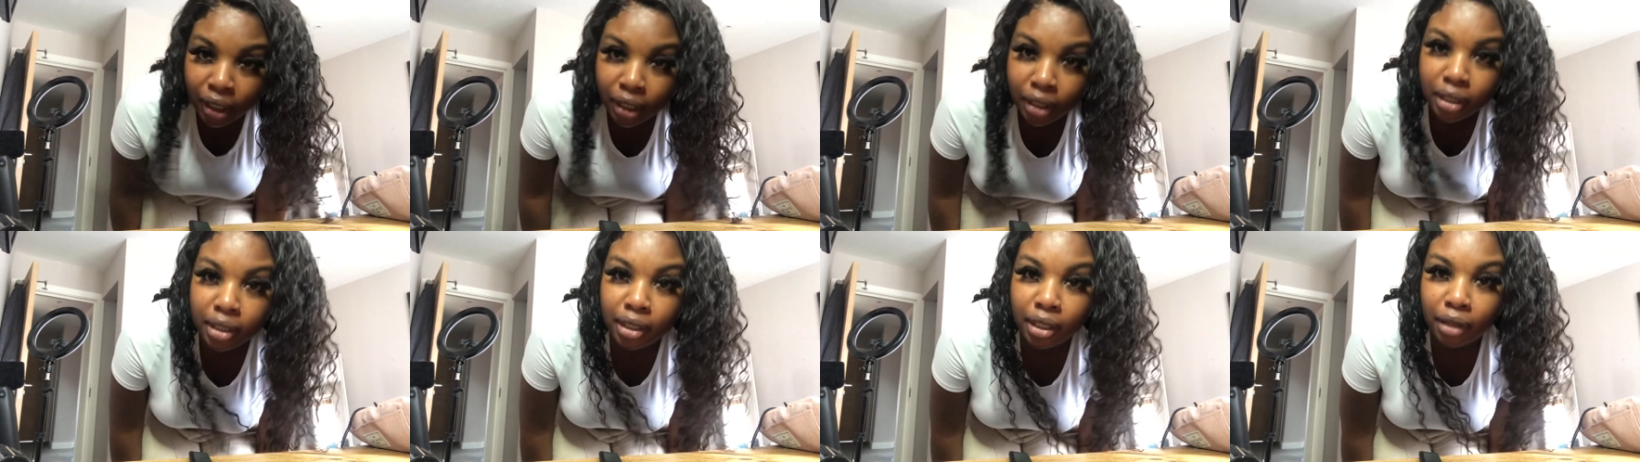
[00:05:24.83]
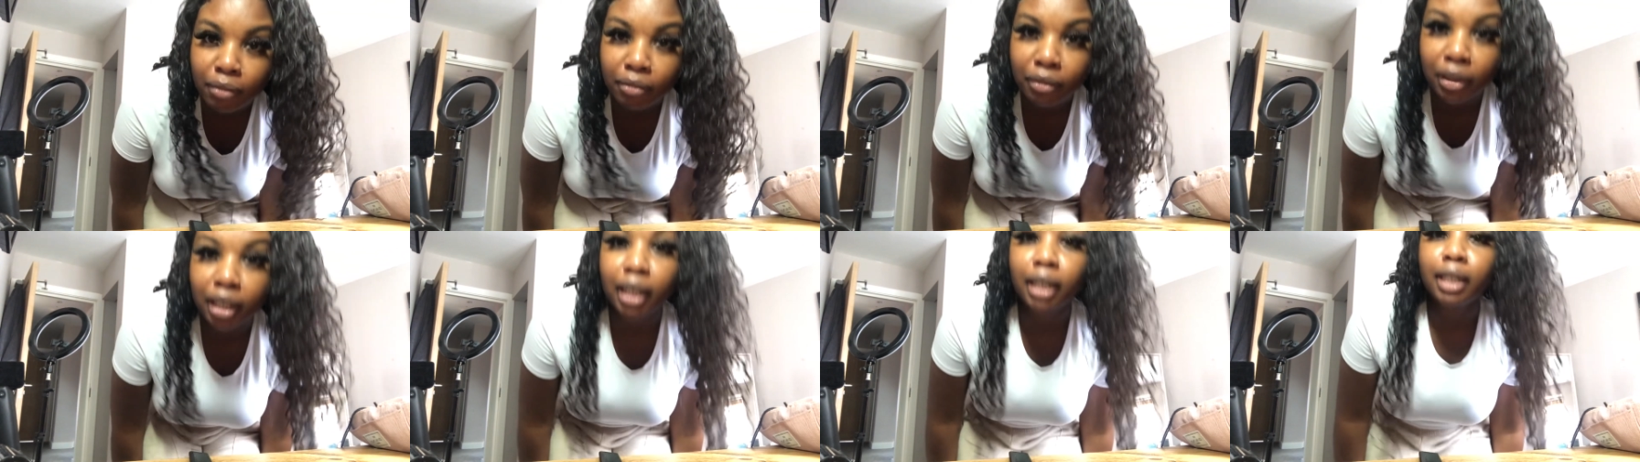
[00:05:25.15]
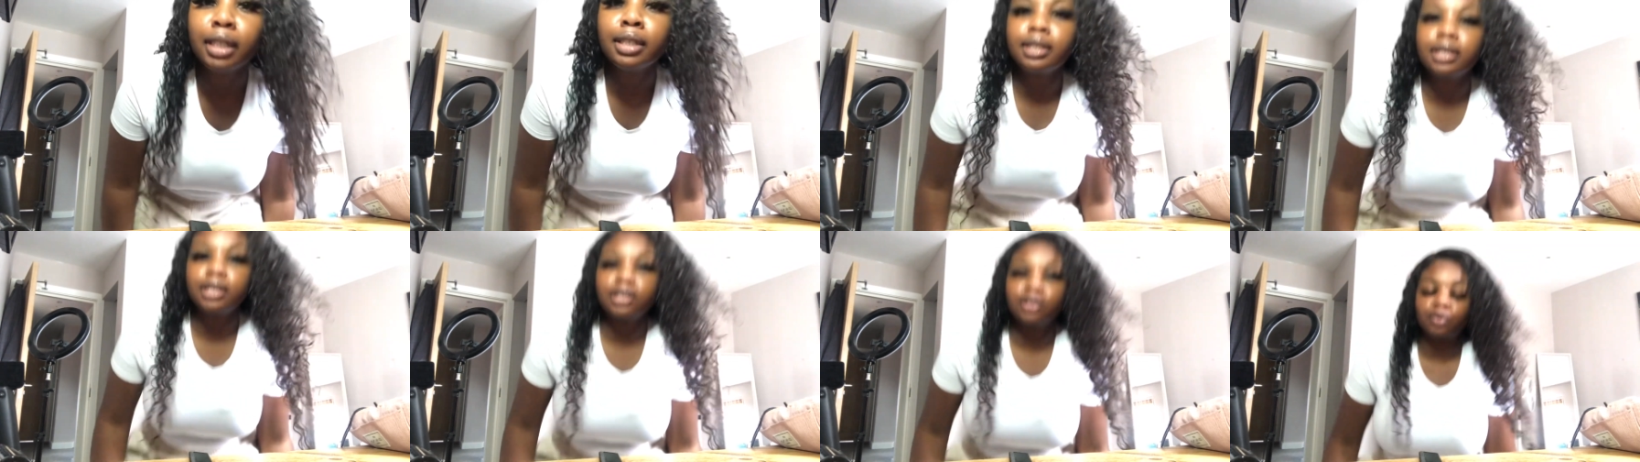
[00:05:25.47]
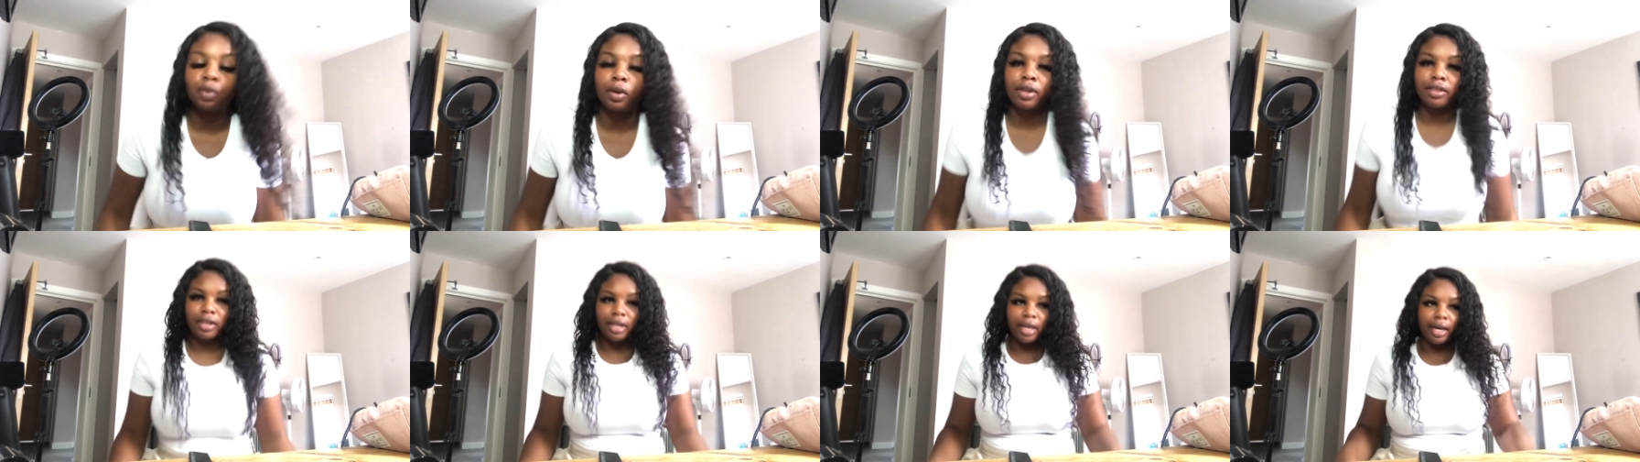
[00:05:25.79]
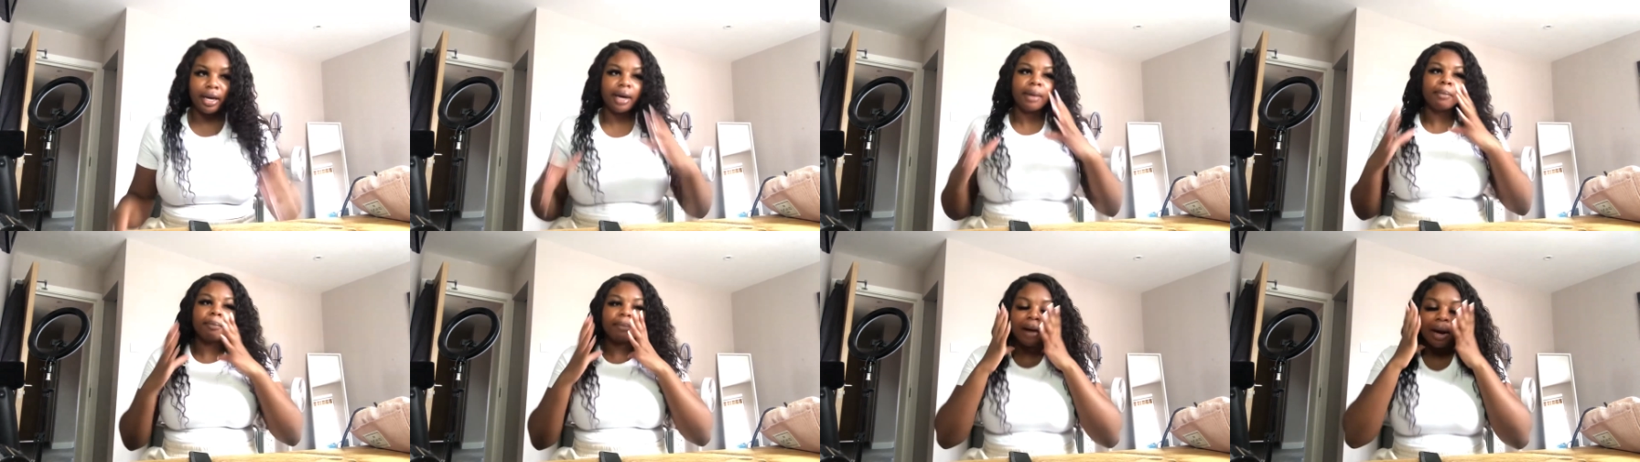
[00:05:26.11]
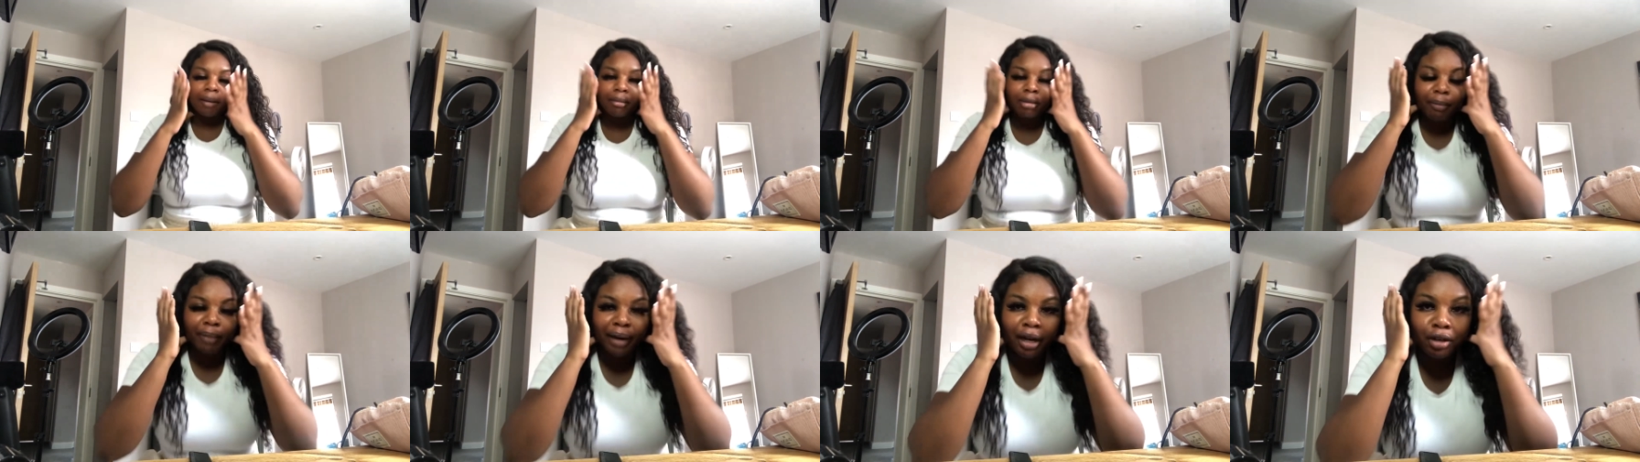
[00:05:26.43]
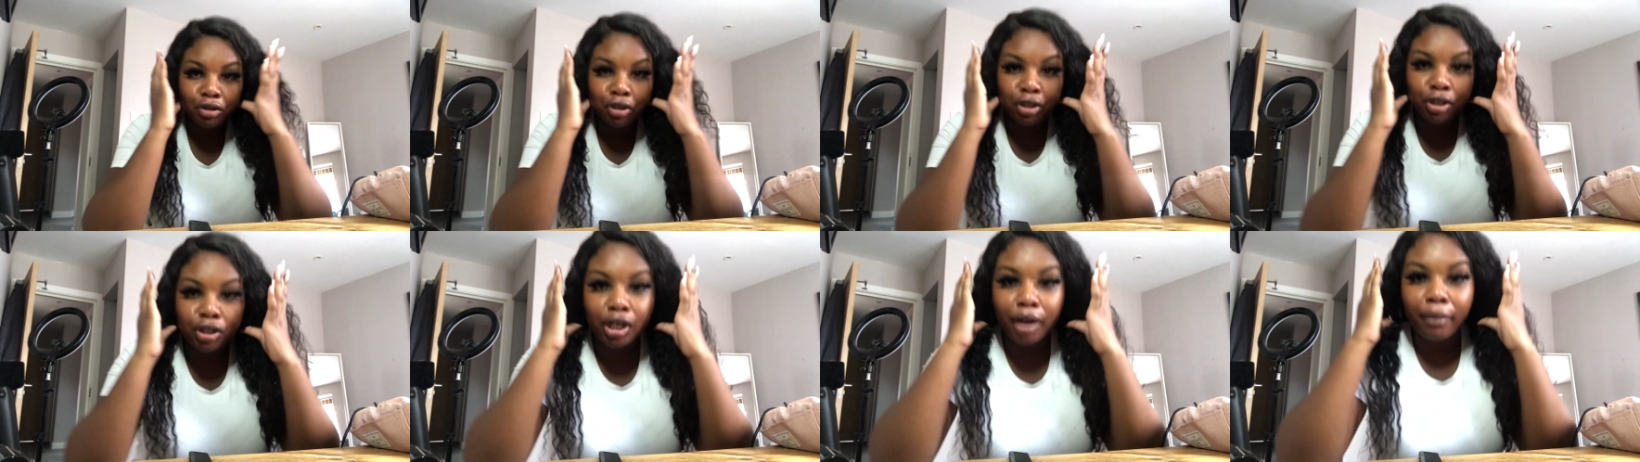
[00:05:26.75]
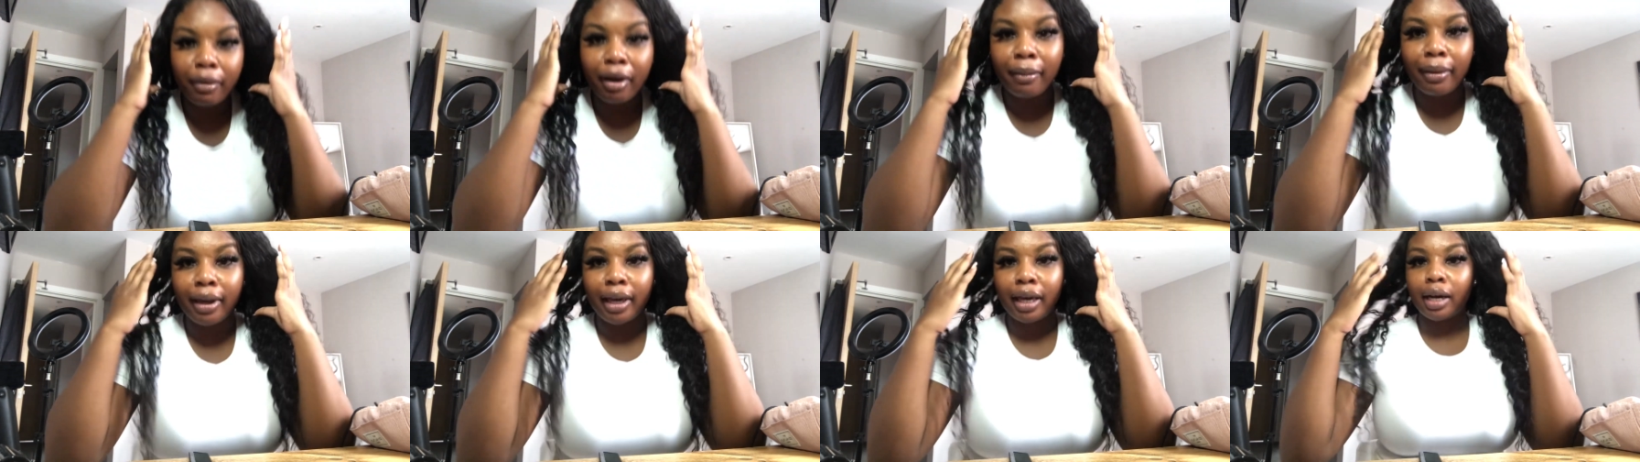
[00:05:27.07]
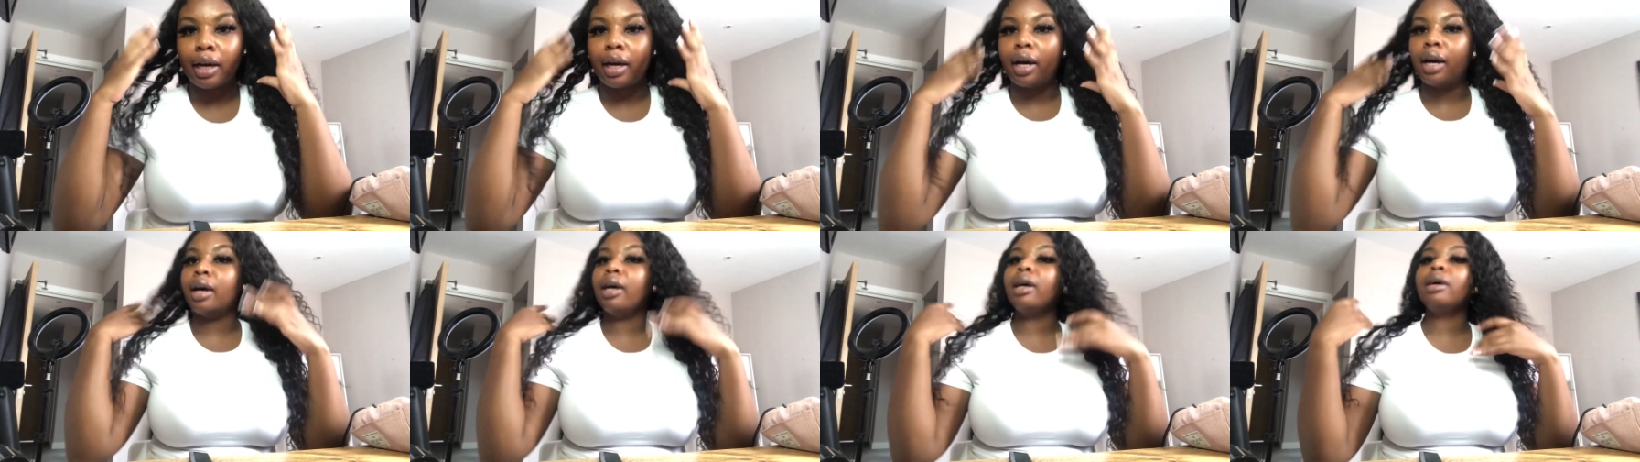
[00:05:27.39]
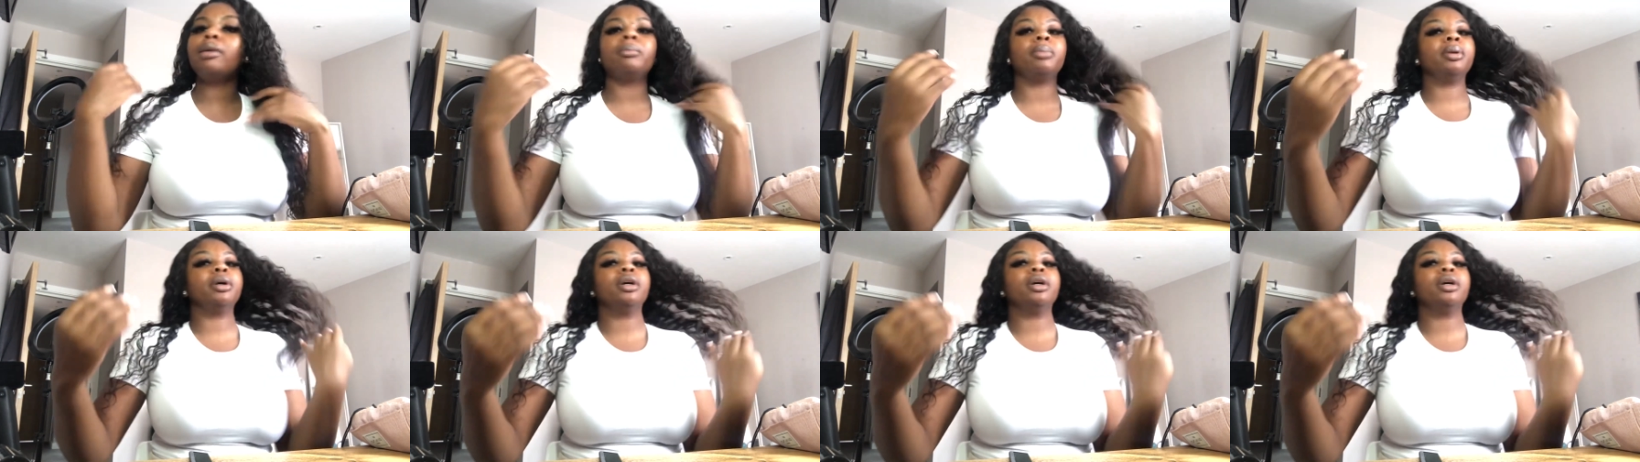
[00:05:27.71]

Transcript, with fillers: some yeezys with it but i'm about to start my makeup